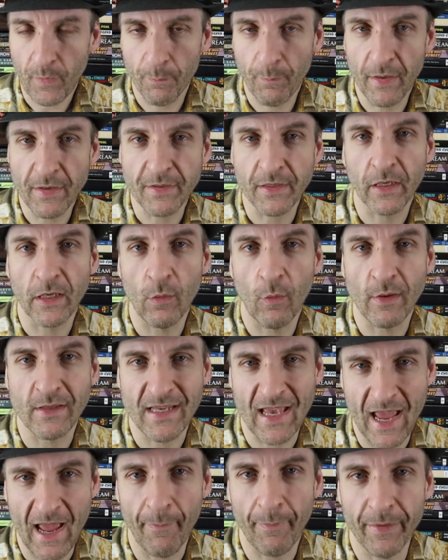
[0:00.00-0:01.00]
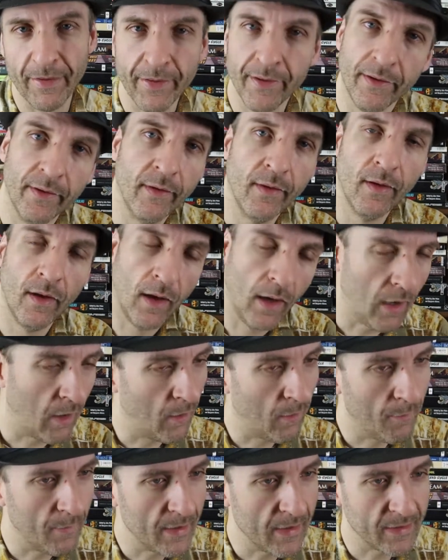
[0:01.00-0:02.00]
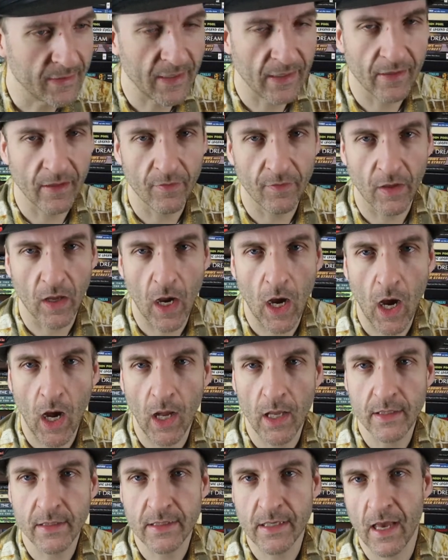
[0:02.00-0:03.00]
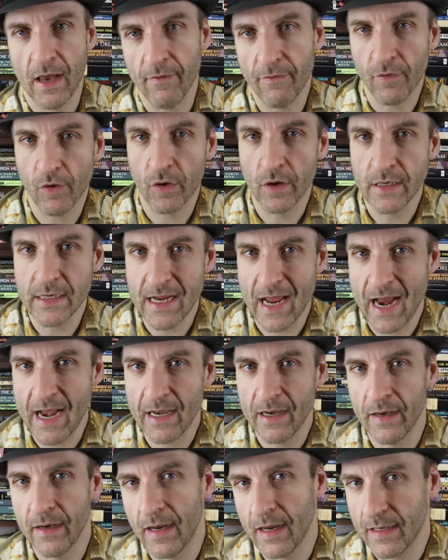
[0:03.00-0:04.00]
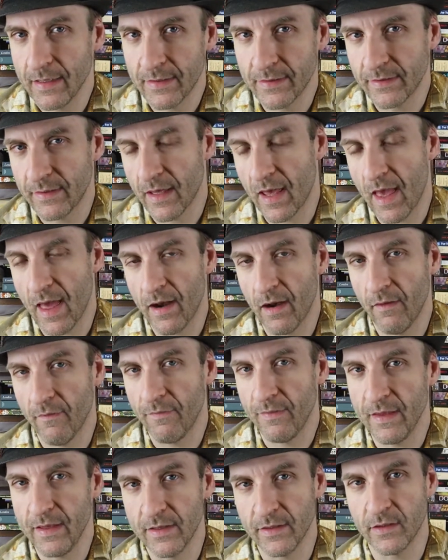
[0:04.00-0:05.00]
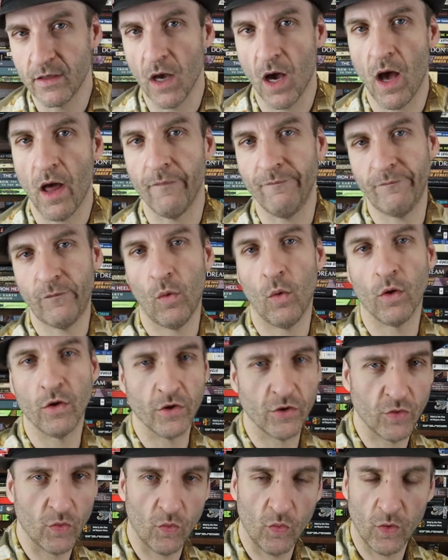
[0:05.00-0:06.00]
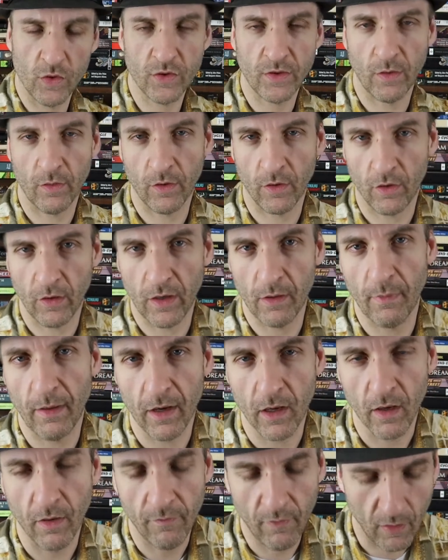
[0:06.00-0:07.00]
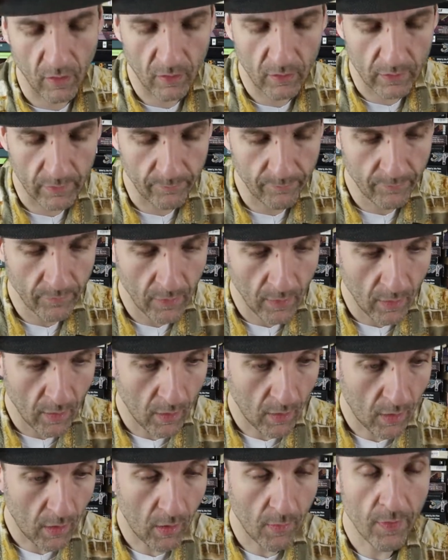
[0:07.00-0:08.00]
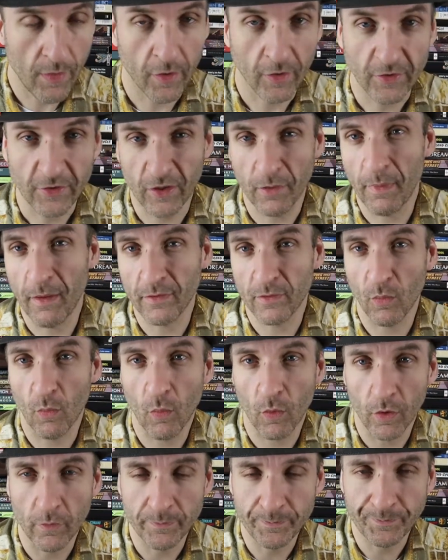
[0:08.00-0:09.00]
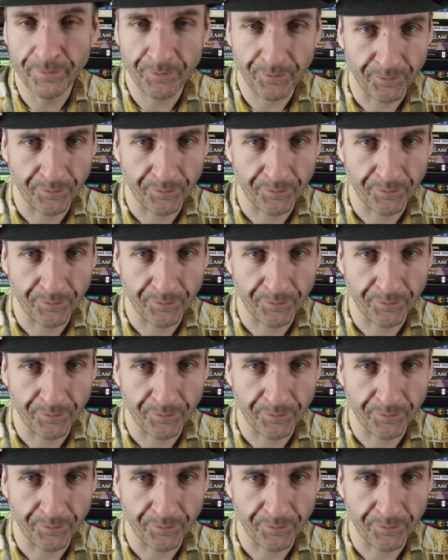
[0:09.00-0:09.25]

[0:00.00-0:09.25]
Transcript: basically what's happened um, is that the, the, gods have created a set of these god forged swords that were created by Vulcan um, that are set about the world